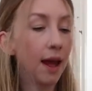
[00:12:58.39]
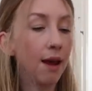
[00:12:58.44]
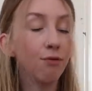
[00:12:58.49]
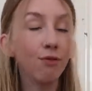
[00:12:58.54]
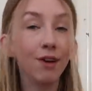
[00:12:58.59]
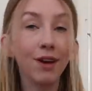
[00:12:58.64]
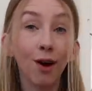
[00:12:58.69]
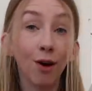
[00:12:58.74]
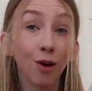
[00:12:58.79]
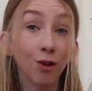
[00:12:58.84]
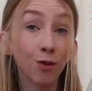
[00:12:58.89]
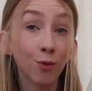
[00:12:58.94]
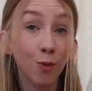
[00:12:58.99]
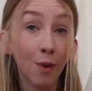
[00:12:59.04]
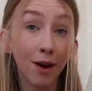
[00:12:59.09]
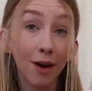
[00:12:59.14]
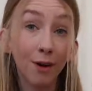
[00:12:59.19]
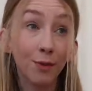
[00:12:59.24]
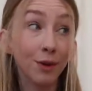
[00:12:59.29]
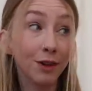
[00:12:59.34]
Every Last
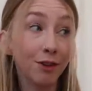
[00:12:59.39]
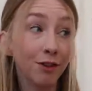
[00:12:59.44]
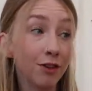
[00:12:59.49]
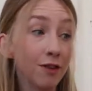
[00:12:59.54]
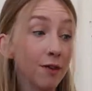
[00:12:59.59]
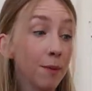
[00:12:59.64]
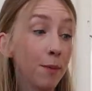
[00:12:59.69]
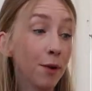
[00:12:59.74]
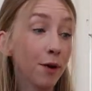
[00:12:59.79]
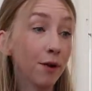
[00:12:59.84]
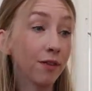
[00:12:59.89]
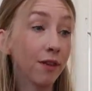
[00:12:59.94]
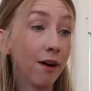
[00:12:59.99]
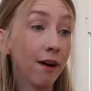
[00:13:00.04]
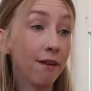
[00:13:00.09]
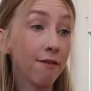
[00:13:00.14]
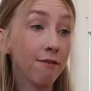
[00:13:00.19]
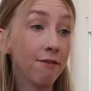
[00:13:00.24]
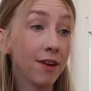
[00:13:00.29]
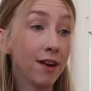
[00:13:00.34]
Word which is the book that
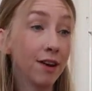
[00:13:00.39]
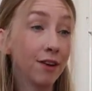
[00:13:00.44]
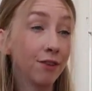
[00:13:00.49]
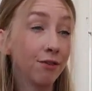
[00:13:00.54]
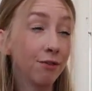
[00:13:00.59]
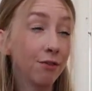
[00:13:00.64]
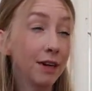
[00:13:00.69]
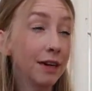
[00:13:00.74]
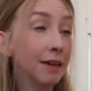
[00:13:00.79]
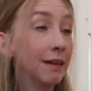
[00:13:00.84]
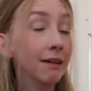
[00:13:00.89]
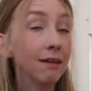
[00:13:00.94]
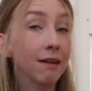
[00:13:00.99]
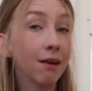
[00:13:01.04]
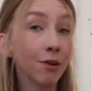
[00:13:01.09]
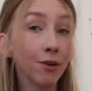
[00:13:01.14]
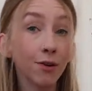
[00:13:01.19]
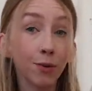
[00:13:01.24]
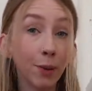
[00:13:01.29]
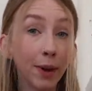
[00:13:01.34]
I finished reading
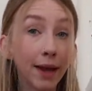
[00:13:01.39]
last